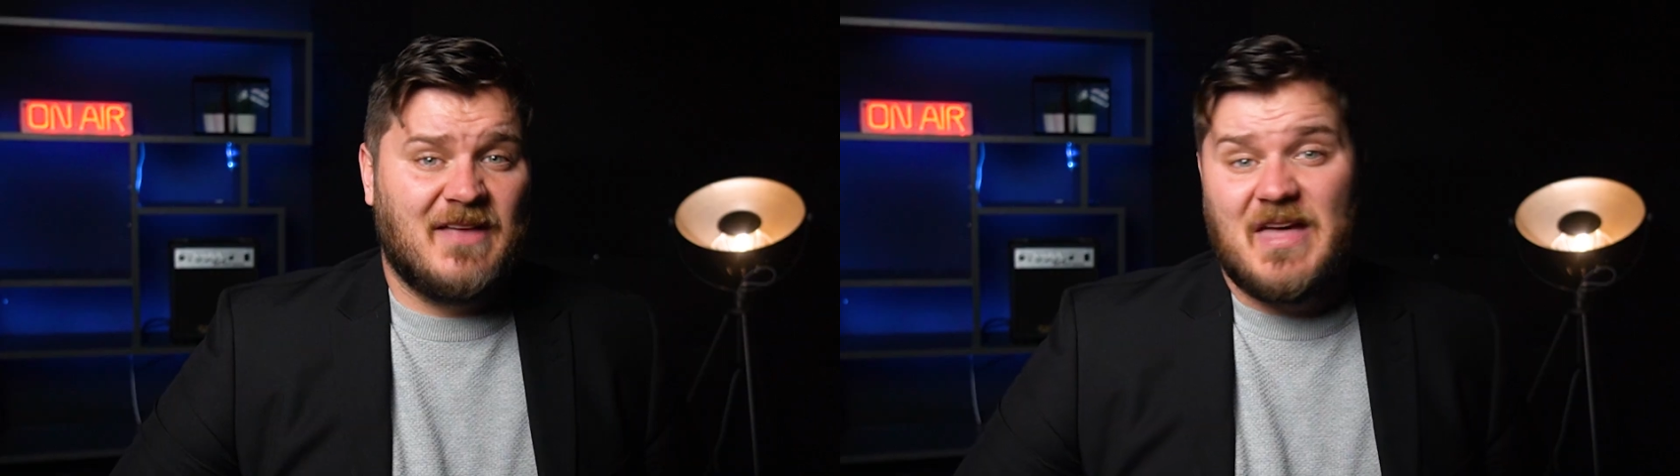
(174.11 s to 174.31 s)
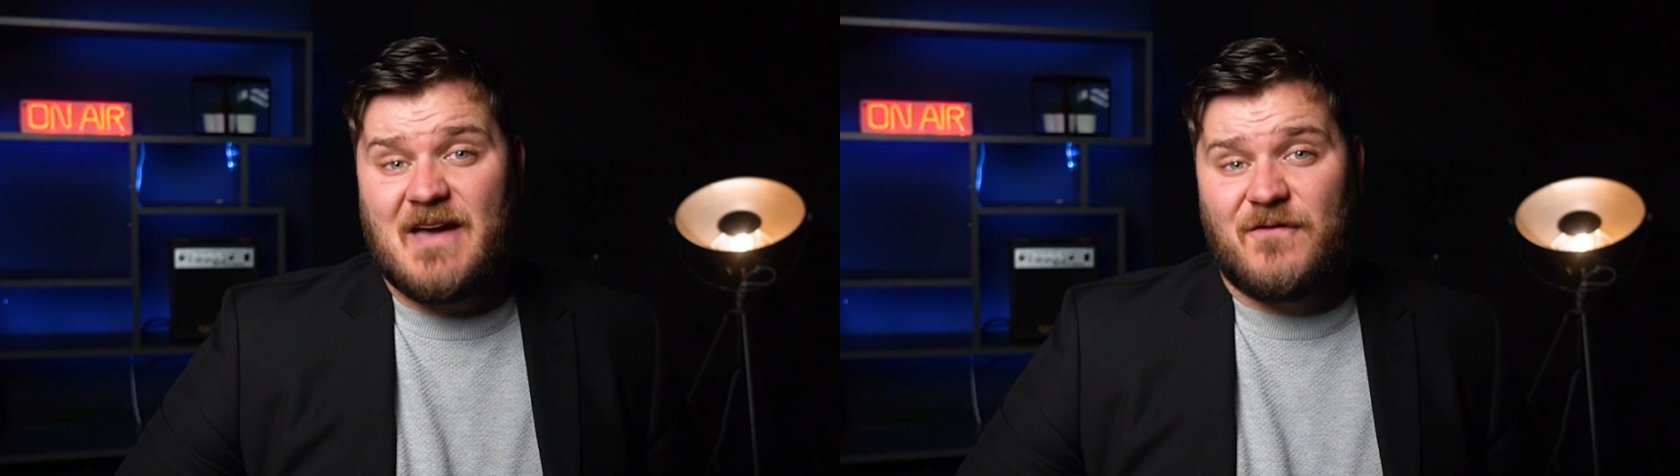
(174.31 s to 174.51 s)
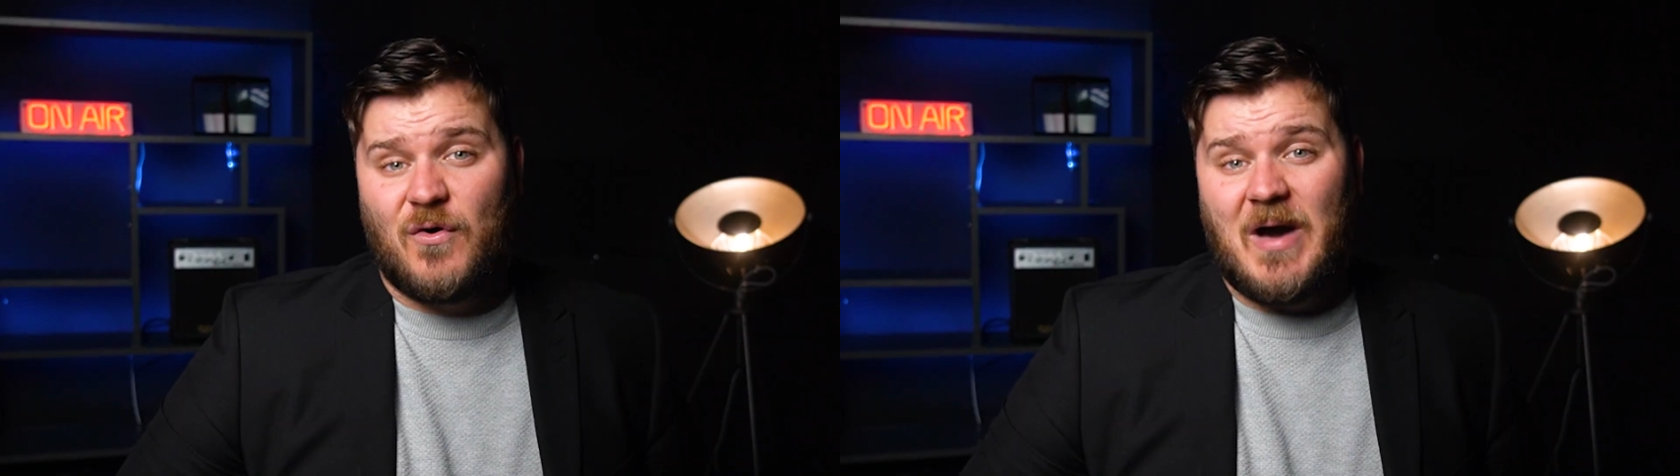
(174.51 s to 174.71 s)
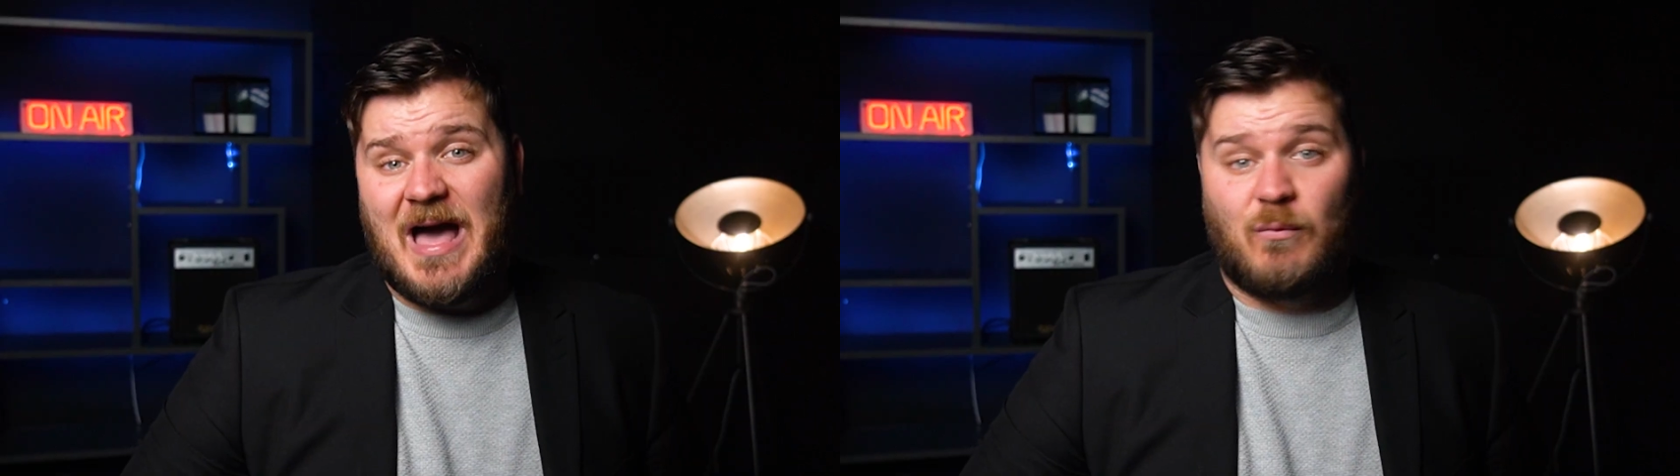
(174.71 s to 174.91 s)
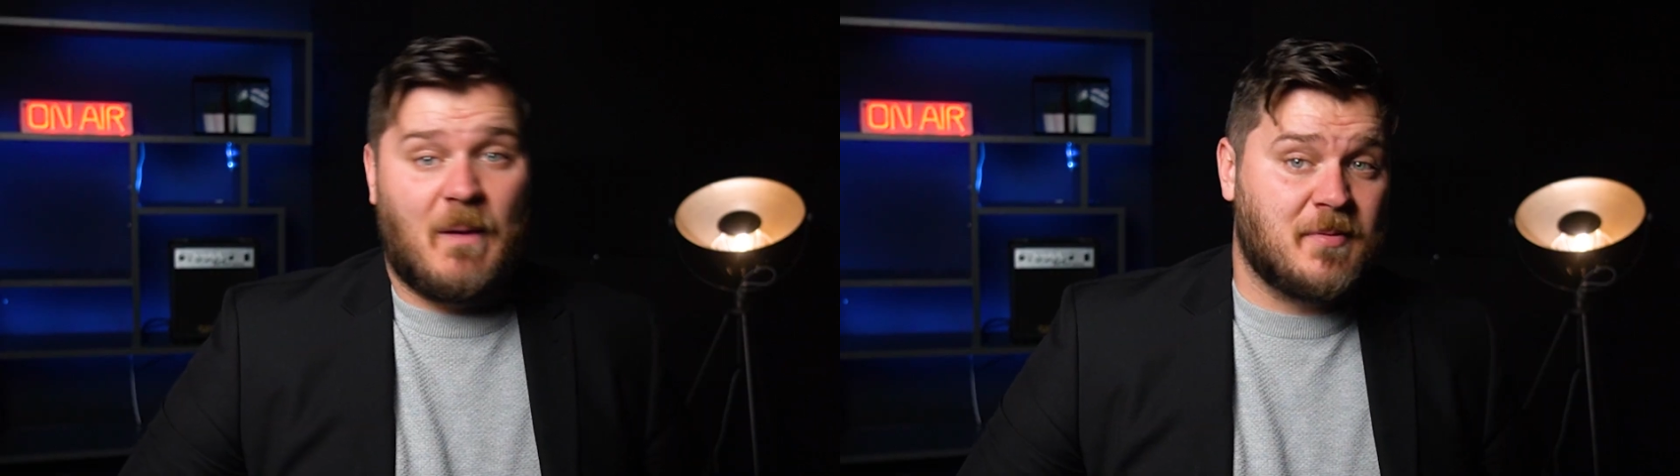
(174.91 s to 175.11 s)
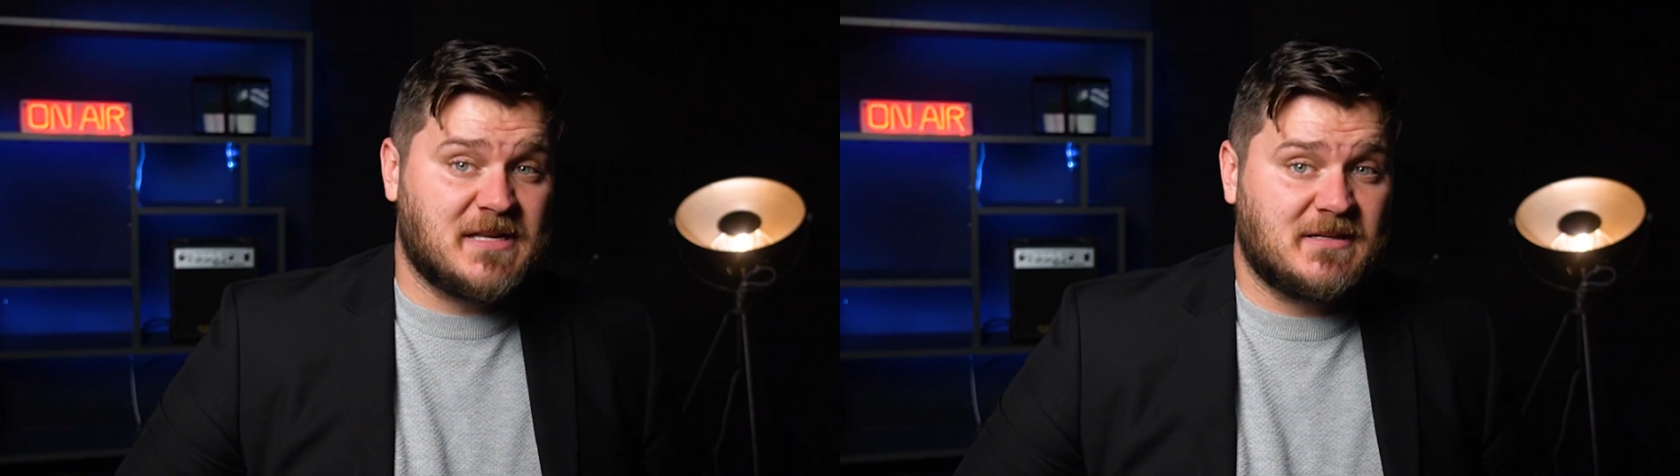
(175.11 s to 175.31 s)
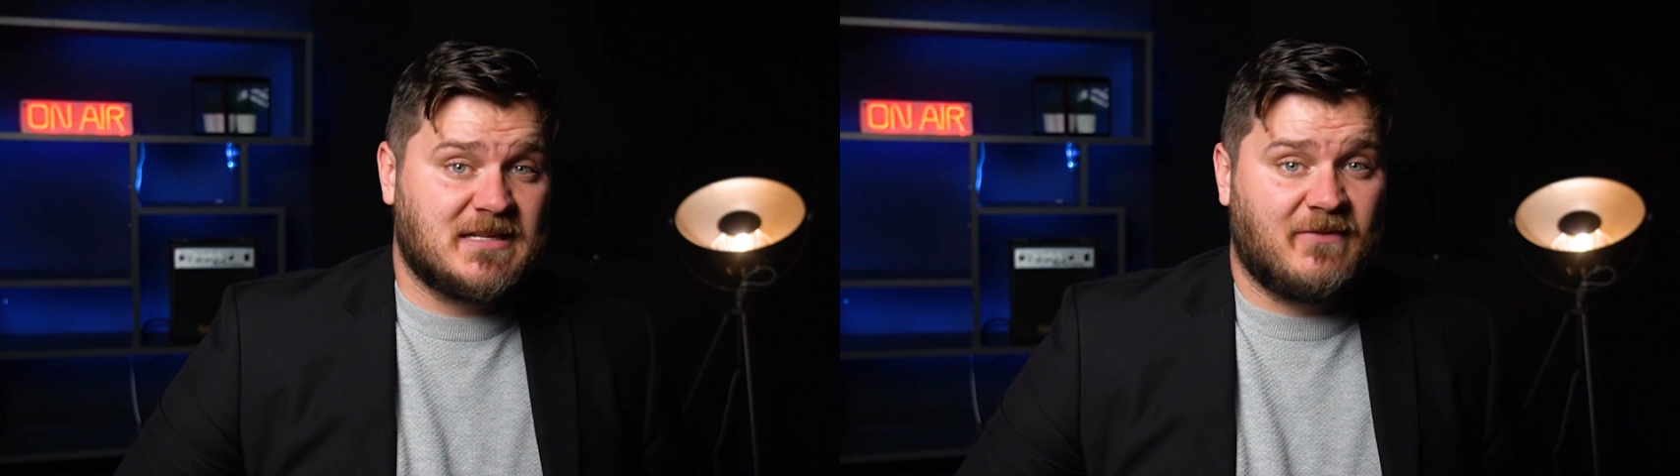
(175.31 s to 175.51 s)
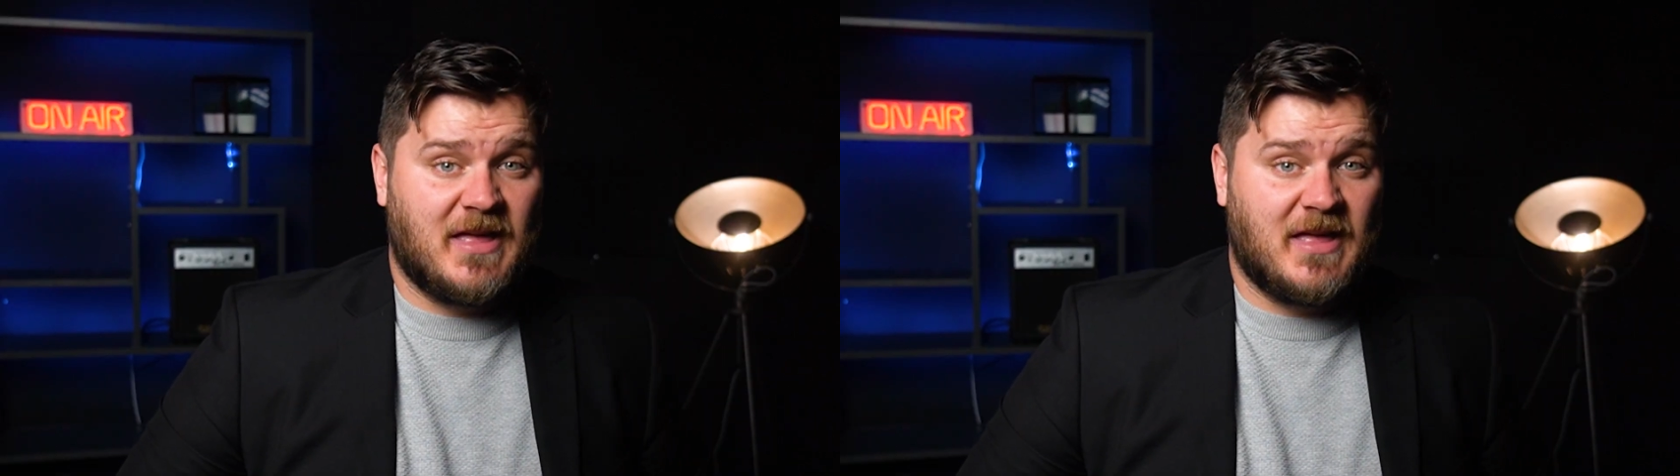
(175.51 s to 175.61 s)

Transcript: and therefore how representative